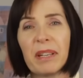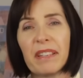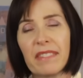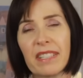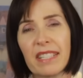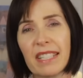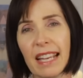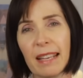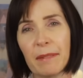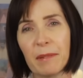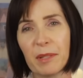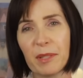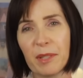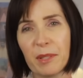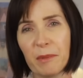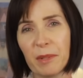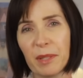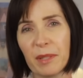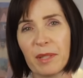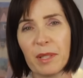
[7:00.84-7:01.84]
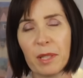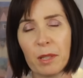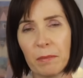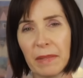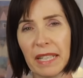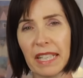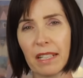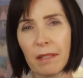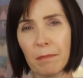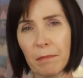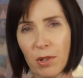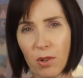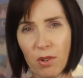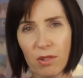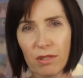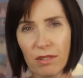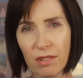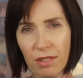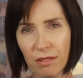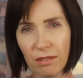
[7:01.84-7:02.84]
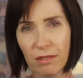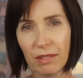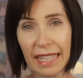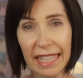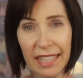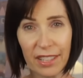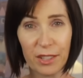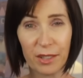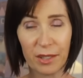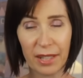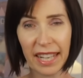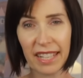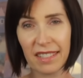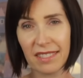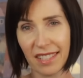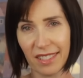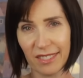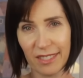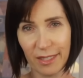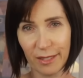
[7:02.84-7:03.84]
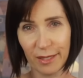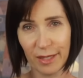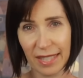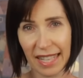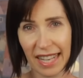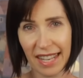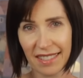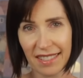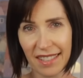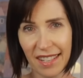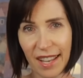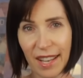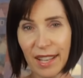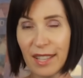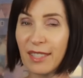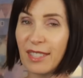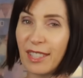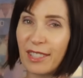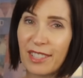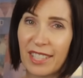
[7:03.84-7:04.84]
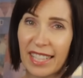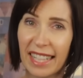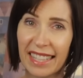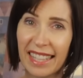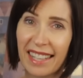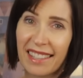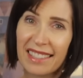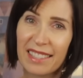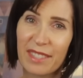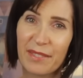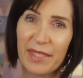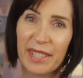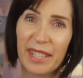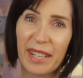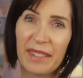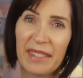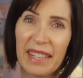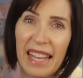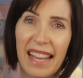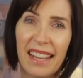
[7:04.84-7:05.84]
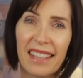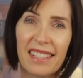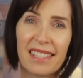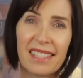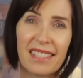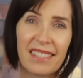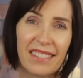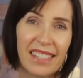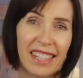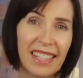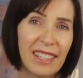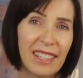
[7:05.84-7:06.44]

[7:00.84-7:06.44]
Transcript: pivot tables will still be an important tool in your Excel toolset. So check out this video next, where